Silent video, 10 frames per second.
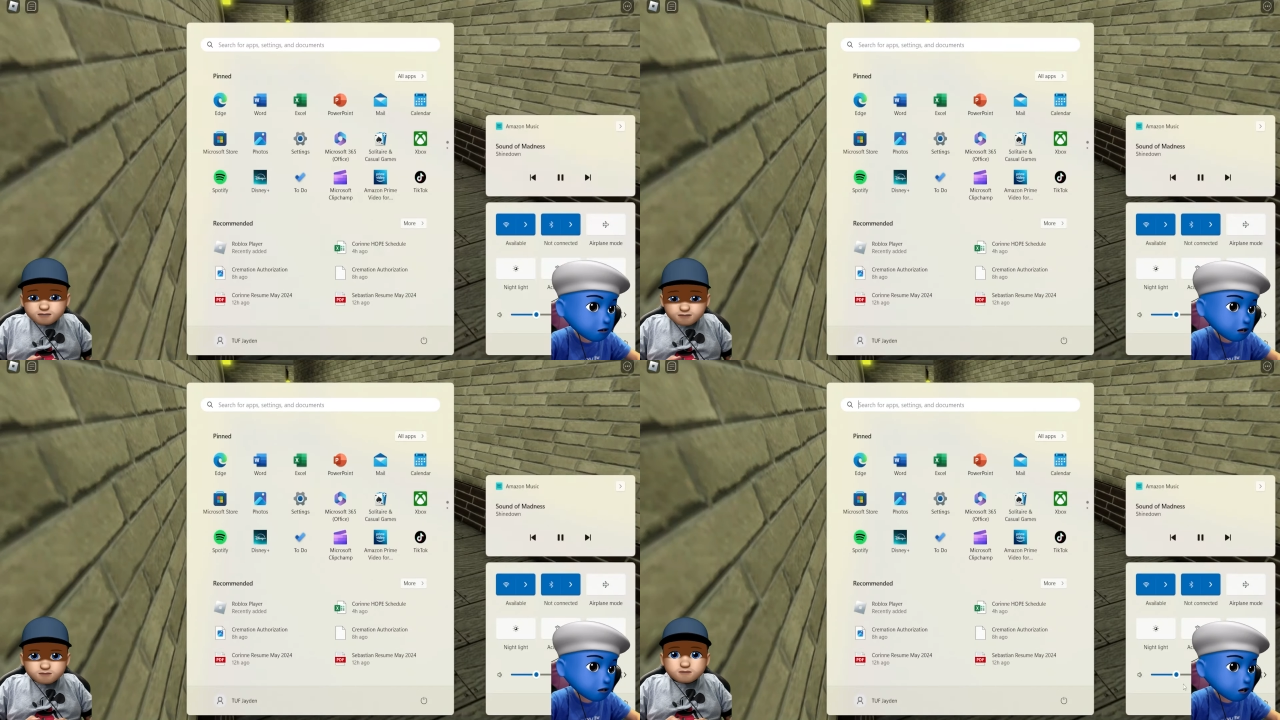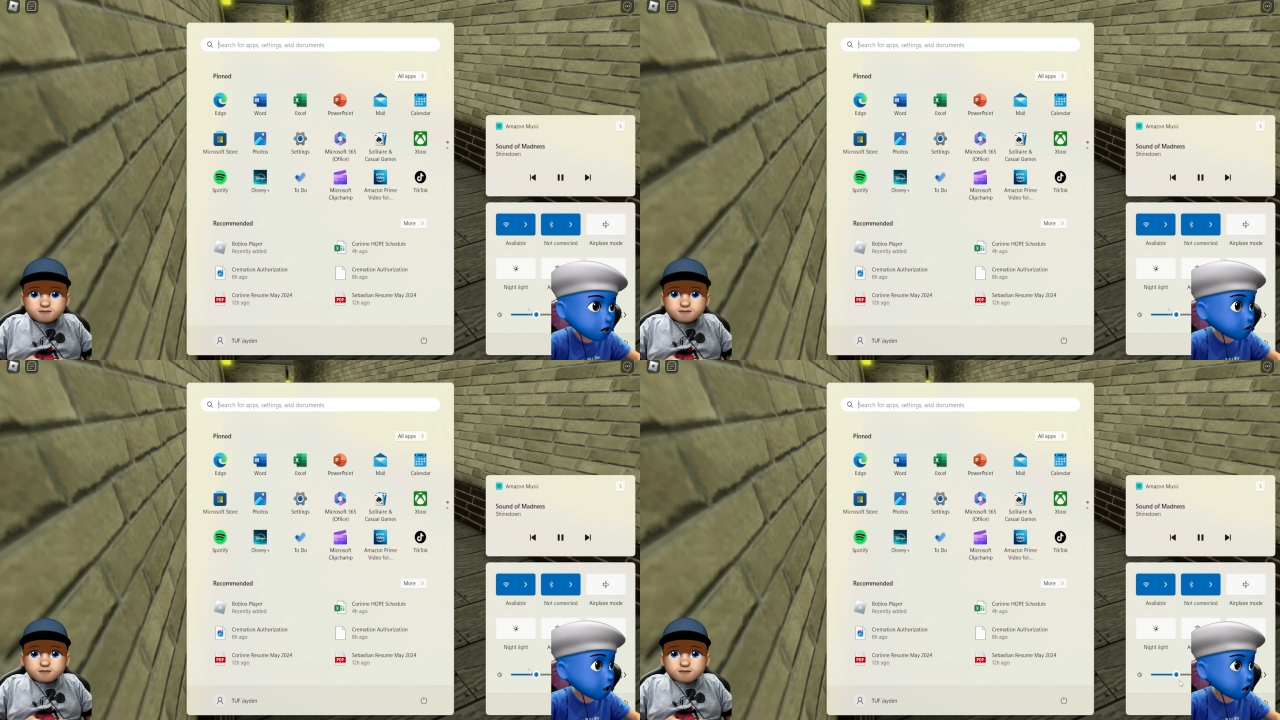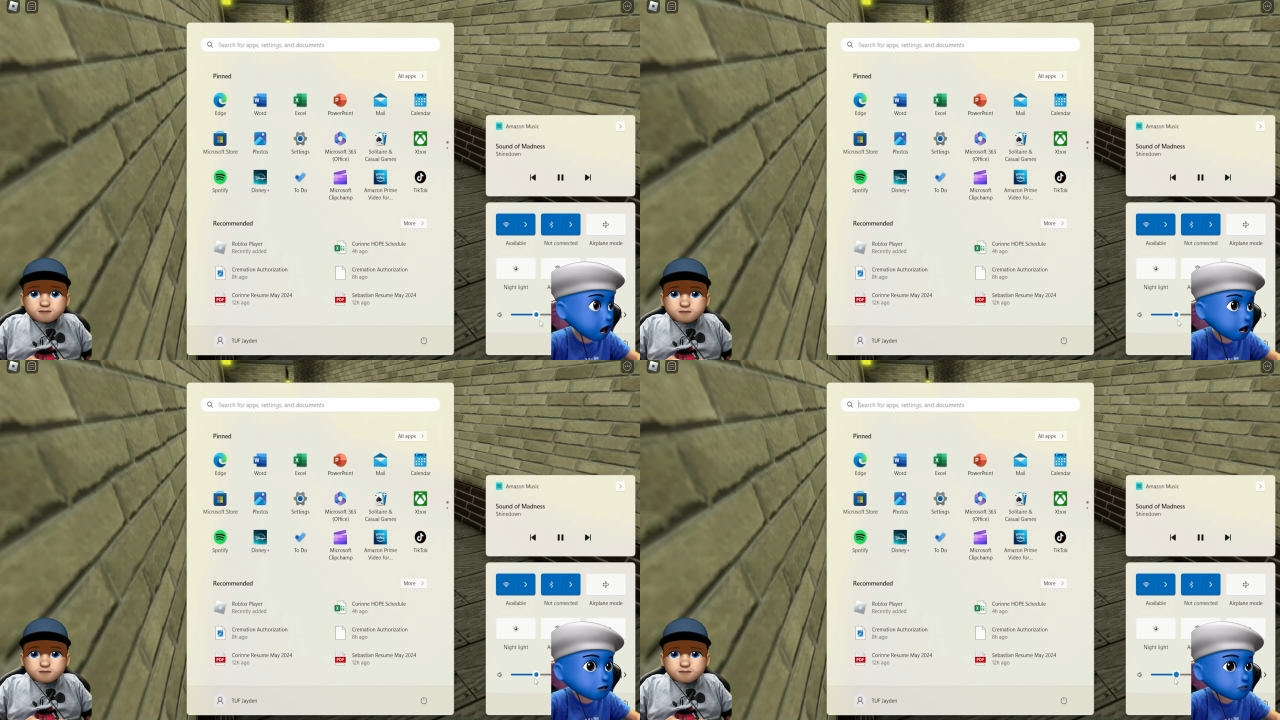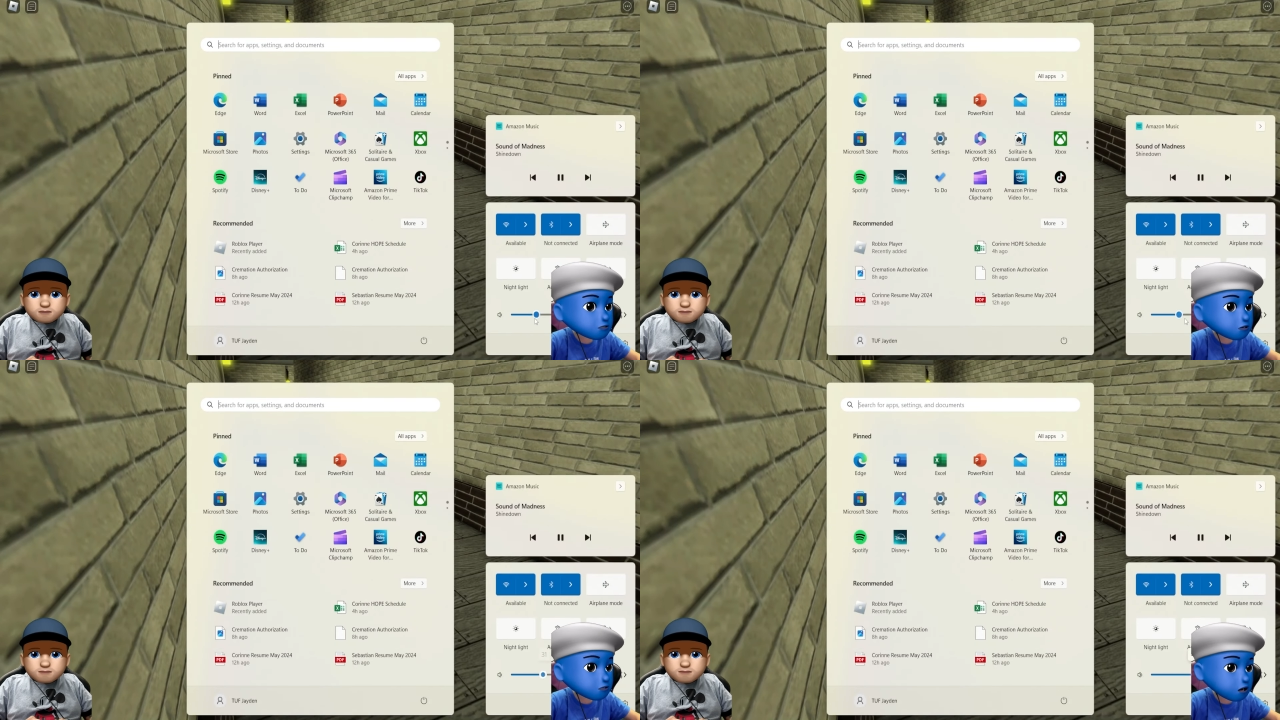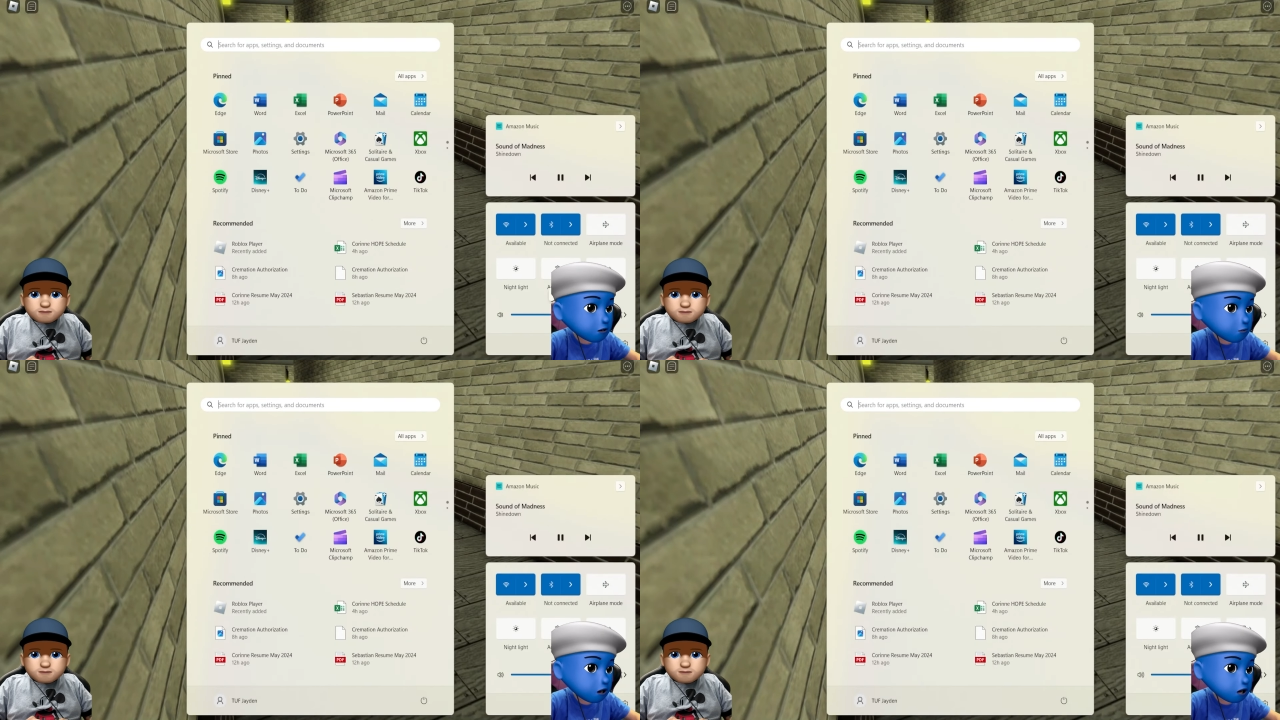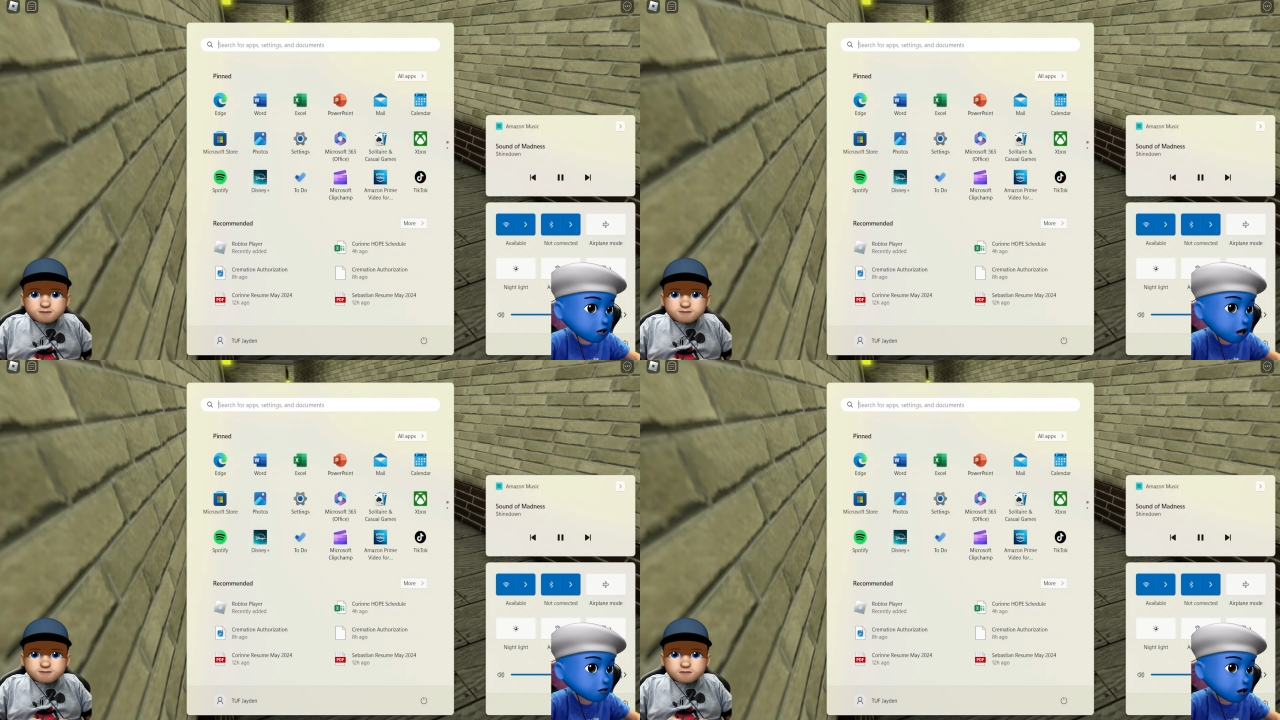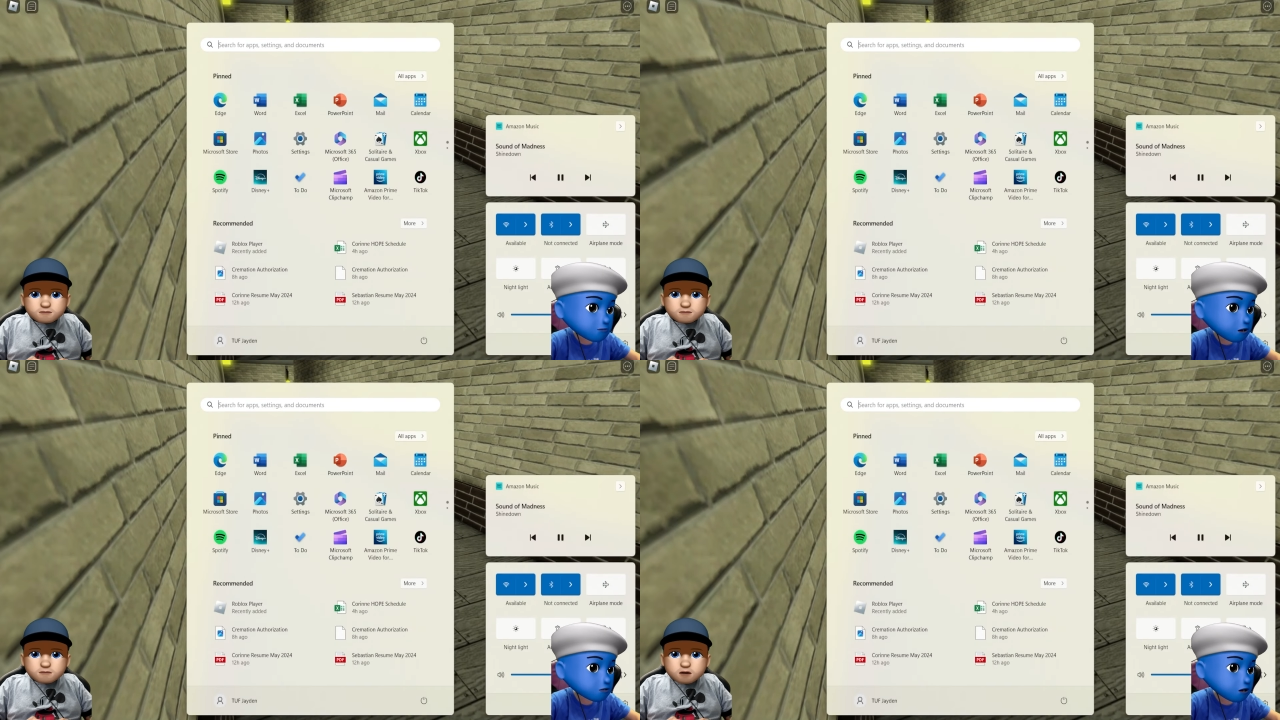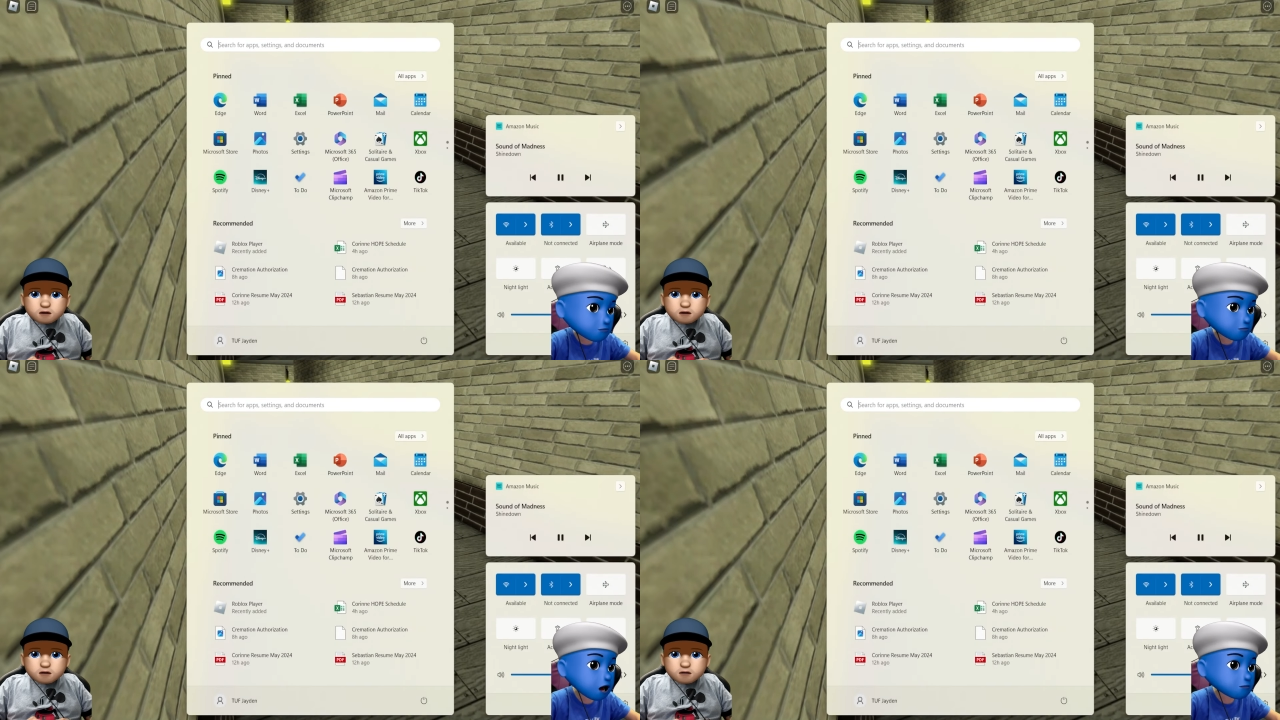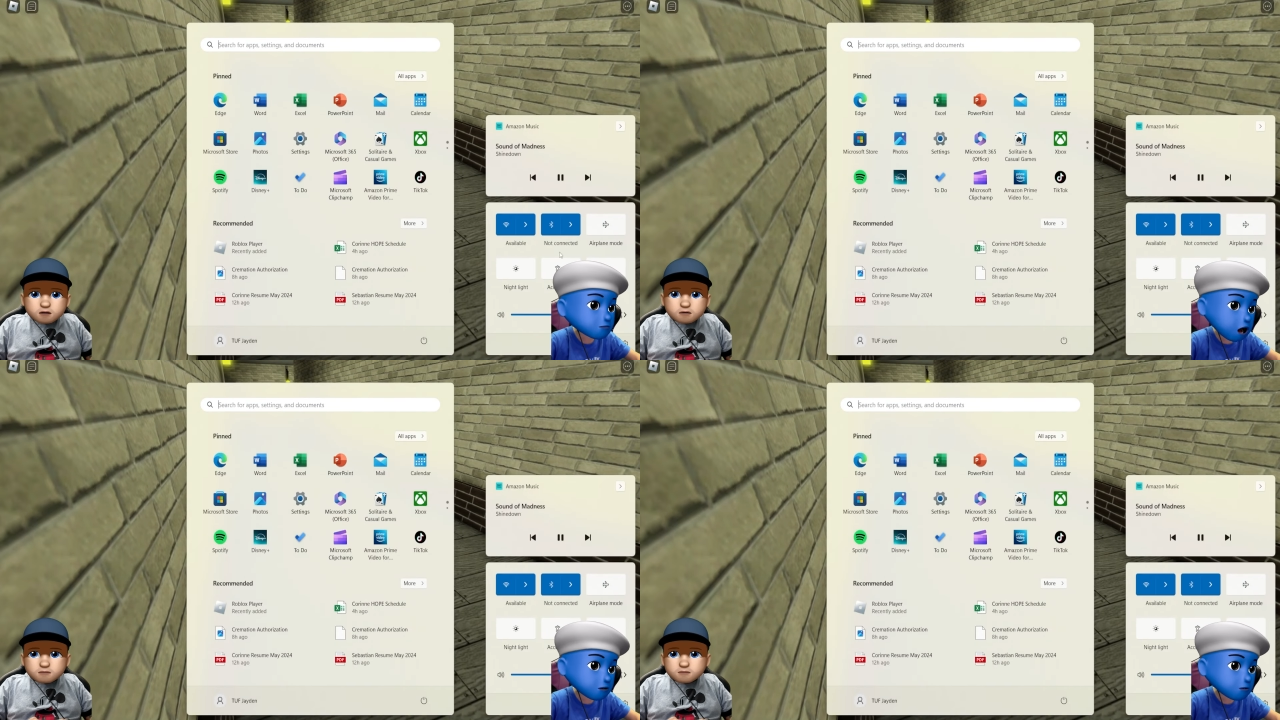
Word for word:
Speaker 1: So, Dad, there's also one in that level. It's a fly, fly person.